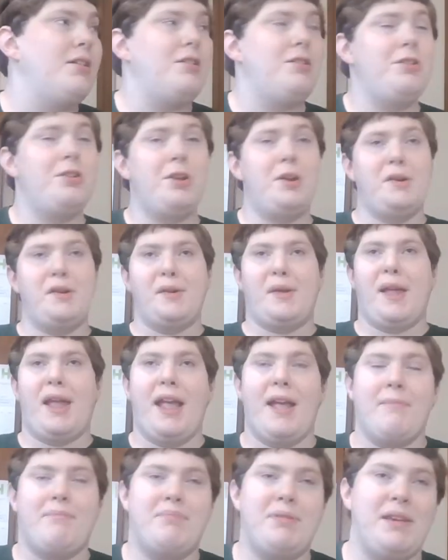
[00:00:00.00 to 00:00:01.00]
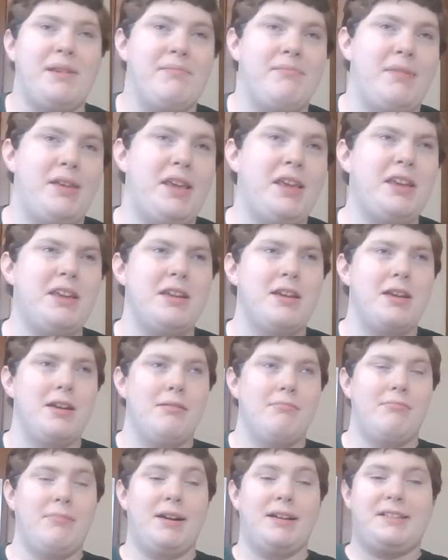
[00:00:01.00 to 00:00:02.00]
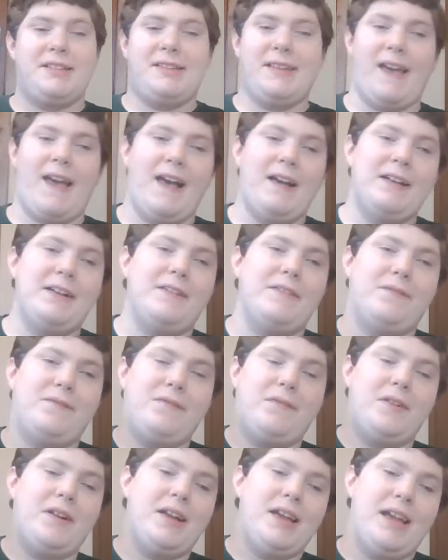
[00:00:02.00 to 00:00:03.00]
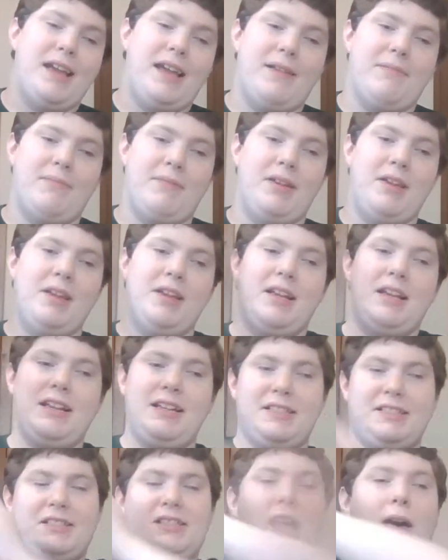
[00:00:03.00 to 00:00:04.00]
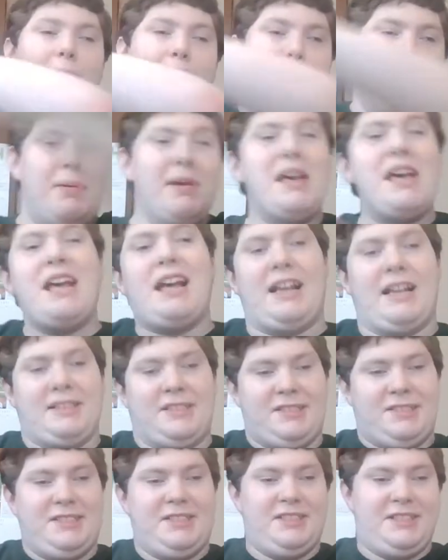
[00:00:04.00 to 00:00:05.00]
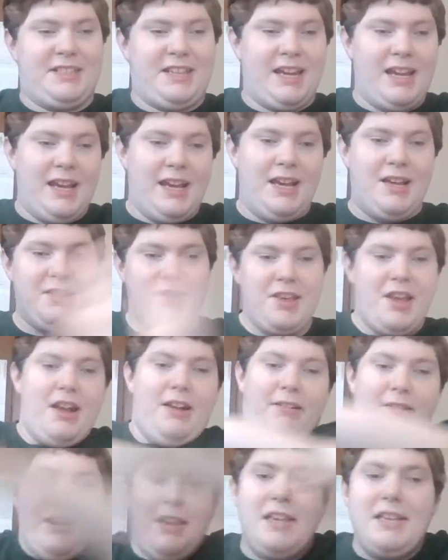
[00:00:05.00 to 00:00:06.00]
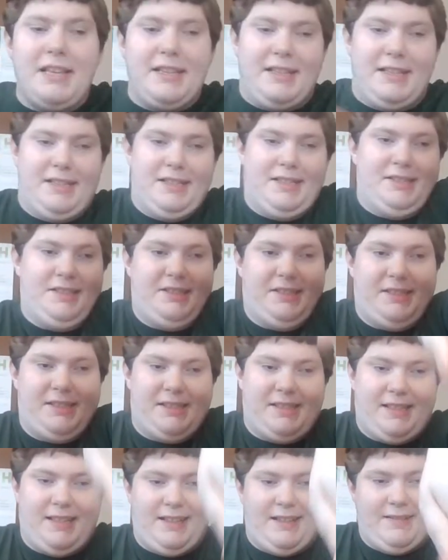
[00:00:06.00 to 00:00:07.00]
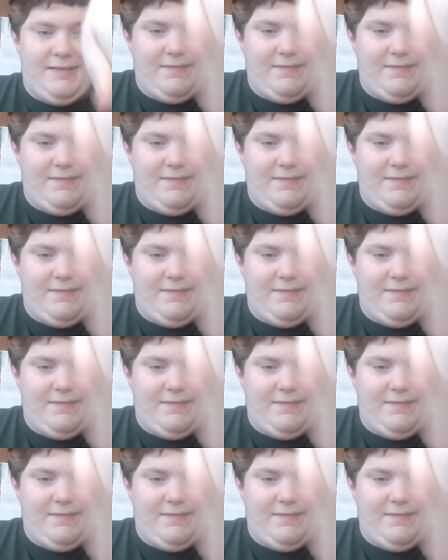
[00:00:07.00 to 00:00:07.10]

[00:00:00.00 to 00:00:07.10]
You know you can't beat me. My Talonflame is the best there is.